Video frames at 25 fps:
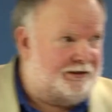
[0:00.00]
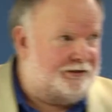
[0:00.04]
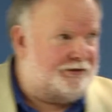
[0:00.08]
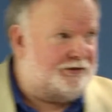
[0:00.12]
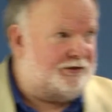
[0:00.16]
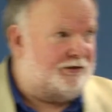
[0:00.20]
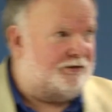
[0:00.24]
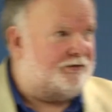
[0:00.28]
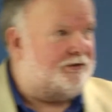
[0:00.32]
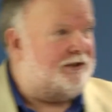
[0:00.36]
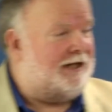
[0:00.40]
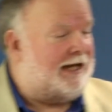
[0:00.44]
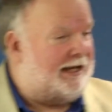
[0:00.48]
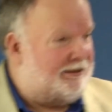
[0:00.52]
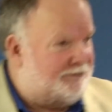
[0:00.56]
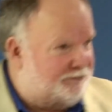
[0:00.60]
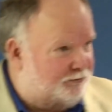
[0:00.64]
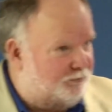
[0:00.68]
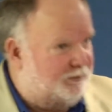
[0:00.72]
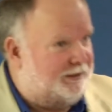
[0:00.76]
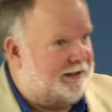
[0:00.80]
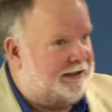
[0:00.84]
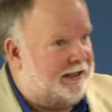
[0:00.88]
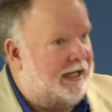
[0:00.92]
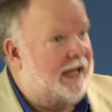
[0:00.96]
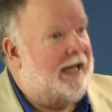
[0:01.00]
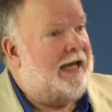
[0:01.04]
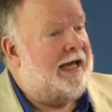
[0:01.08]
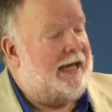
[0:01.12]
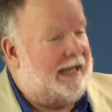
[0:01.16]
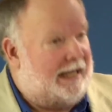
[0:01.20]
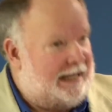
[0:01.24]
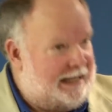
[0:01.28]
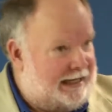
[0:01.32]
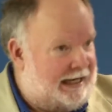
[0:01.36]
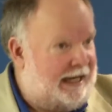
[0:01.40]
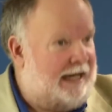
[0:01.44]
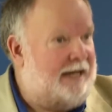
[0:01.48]
Church last week.
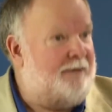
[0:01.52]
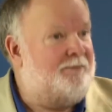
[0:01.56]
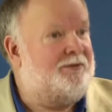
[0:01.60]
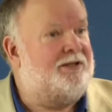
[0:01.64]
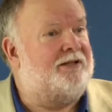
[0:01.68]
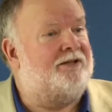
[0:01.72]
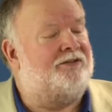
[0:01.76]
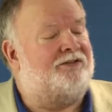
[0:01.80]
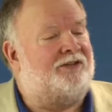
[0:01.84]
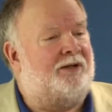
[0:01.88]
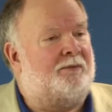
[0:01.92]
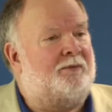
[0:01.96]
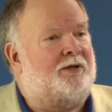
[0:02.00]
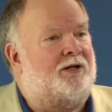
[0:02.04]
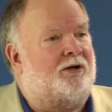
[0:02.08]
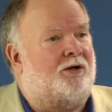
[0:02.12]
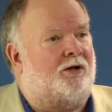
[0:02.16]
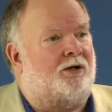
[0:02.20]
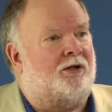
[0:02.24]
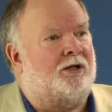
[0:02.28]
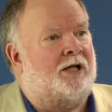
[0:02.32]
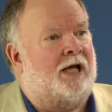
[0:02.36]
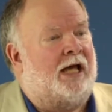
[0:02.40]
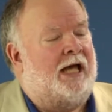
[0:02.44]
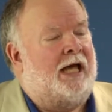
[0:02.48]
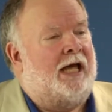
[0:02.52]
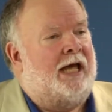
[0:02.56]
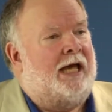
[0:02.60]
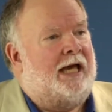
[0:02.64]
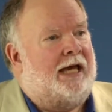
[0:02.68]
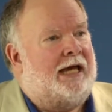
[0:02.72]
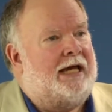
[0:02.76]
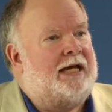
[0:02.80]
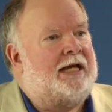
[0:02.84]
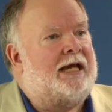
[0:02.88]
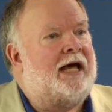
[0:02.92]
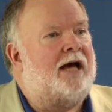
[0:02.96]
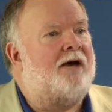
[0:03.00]
He came to the seminar.
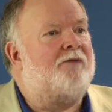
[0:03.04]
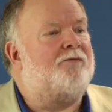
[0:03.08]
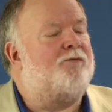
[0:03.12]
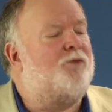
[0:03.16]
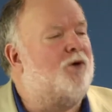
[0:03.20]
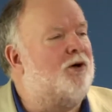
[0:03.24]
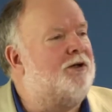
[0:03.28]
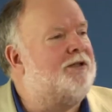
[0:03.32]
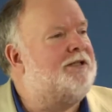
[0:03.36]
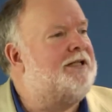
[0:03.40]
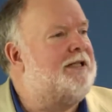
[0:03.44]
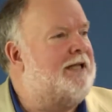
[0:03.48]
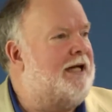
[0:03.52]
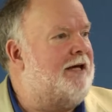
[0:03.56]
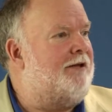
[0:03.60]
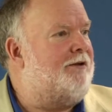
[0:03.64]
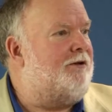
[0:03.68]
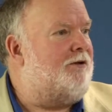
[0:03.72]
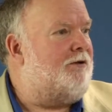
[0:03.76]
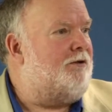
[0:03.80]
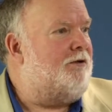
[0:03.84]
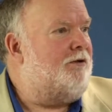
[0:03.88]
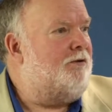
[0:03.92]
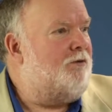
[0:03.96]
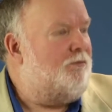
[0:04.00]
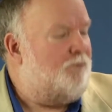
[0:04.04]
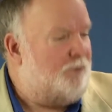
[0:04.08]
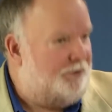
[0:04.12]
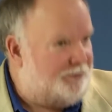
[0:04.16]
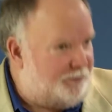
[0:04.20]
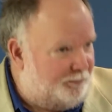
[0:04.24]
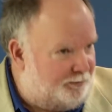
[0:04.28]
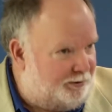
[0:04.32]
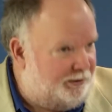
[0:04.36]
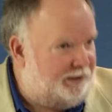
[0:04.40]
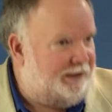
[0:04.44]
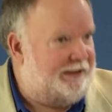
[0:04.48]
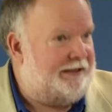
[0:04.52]
He and I have worked together with the
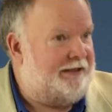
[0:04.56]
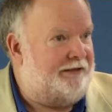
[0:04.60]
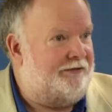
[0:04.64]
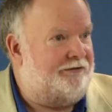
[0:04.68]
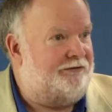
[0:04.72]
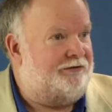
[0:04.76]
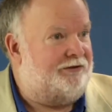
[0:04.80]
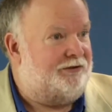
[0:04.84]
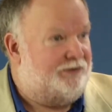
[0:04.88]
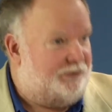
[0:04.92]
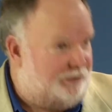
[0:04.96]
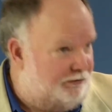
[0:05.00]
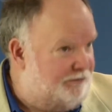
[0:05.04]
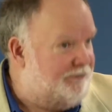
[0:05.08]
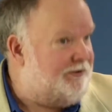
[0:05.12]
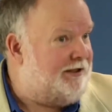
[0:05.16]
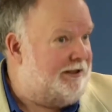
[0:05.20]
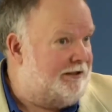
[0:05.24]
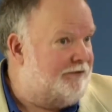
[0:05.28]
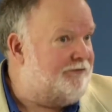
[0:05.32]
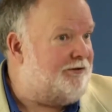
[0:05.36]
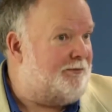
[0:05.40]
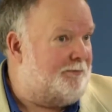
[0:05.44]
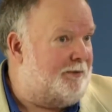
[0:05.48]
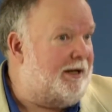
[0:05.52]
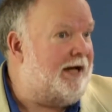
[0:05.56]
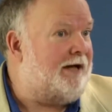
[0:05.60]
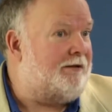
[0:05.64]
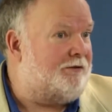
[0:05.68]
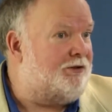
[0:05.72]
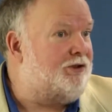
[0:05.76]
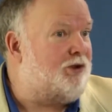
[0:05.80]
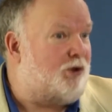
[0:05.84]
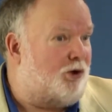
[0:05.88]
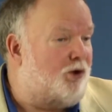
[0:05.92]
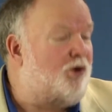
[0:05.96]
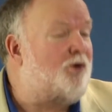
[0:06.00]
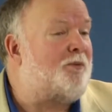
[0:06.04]
police to do things about
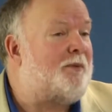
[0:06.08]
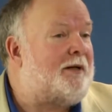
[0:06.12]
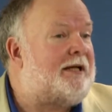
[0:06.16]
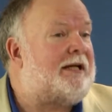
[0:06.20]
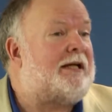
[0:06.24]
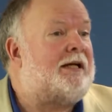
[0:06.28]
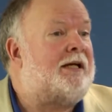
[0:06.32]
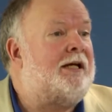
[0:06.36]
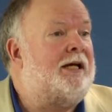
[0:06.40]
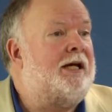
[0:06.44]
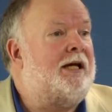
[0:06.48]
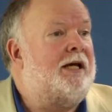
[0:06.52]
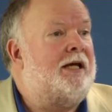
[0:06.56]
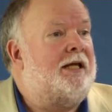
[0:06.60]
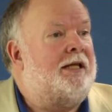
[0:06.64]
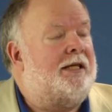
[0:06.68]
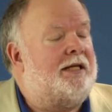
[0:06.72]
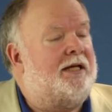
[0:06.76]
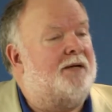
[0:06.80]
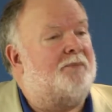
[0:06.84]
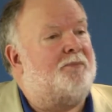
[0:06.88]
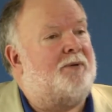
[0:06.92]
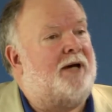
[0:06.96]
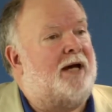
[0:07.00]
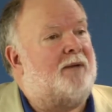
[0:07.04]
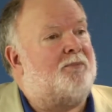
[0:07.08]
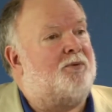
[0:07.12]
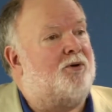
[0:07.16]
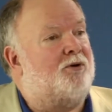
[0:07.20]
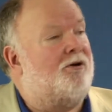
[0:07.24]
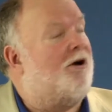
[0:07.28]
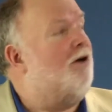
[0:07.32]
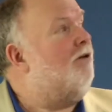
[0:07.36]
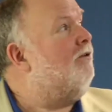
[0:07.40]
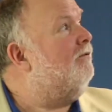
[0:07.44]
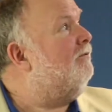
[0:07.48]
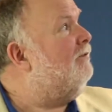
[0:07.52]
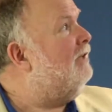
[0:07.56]
curbing the impact
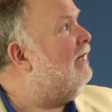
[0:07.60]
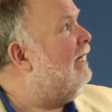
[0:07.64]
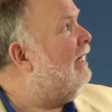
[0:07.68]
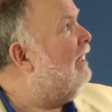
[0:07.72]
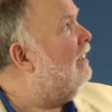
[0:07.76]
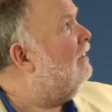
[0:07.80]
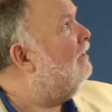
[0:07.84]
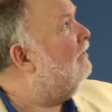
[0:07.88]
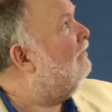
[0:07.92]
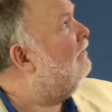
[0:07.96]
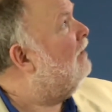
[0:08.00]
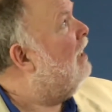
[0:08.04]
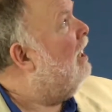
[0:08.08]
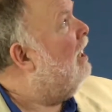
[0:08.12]
pornography has